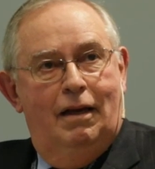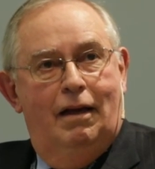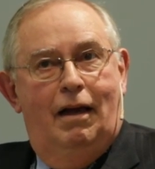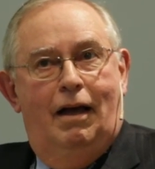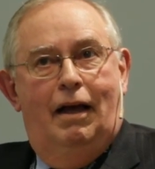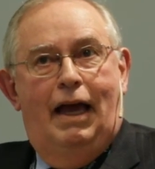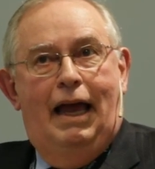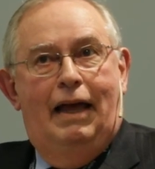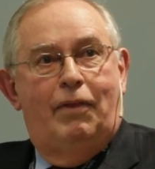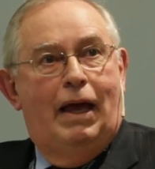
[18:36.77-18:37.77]

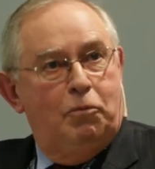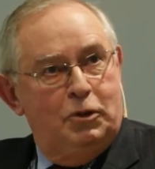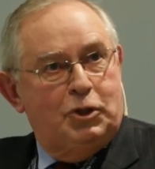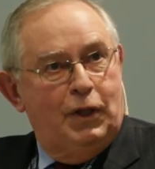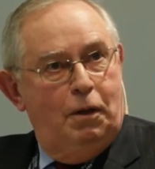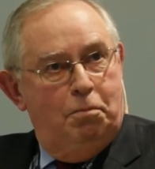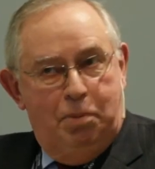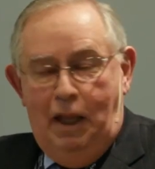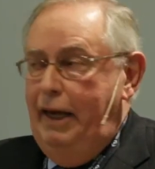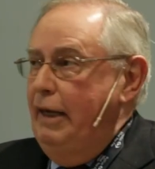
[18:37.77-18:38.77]
And that was the
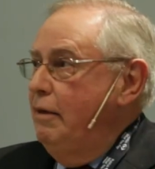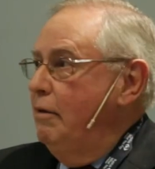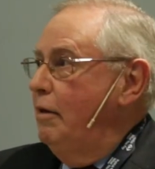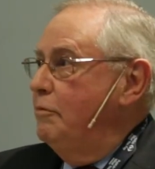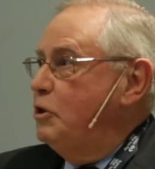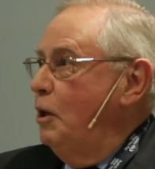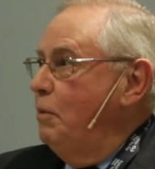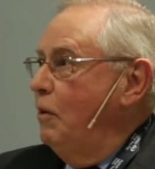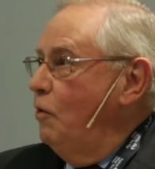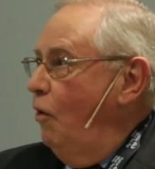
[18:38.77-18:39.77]
complaint of
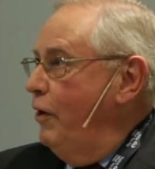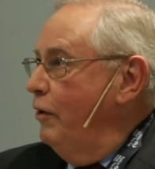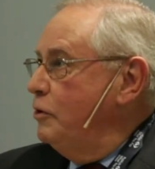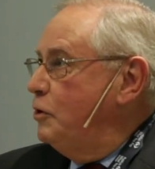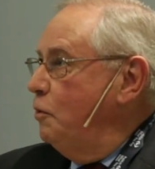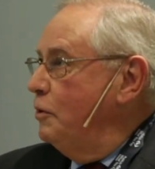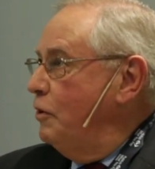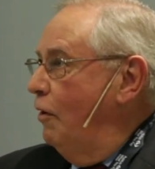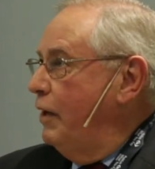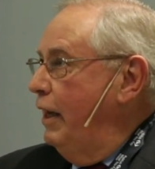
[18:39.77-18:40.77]
some of the lawyers who were
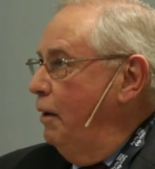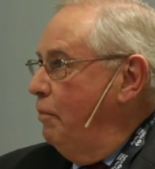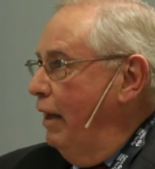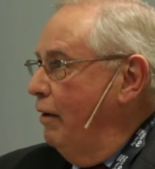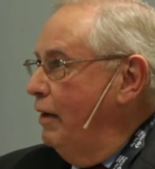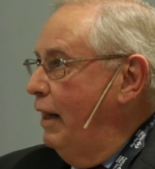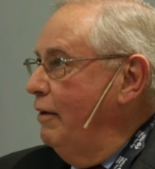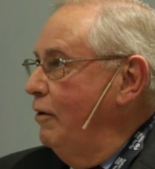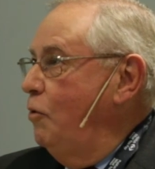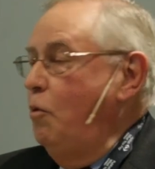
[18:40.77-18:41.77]
talking about it,
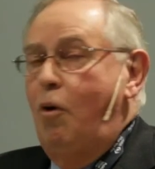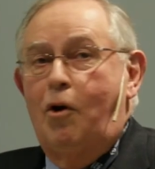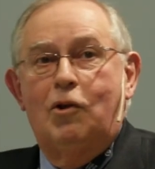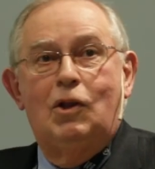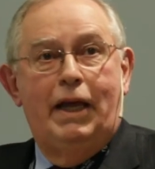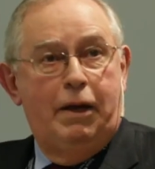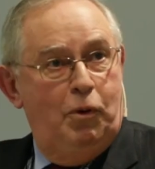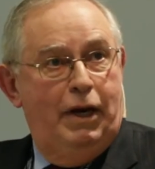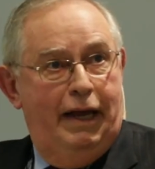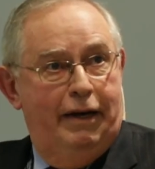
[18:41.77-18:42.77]
who are
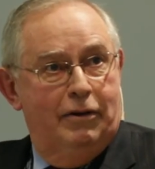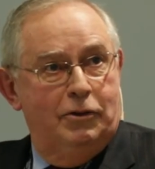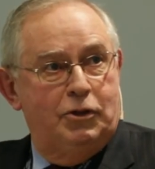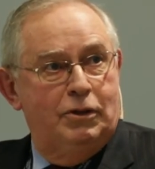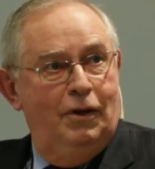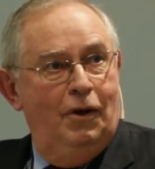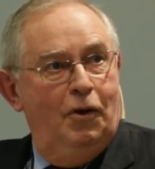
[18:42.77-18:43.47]
liquidators,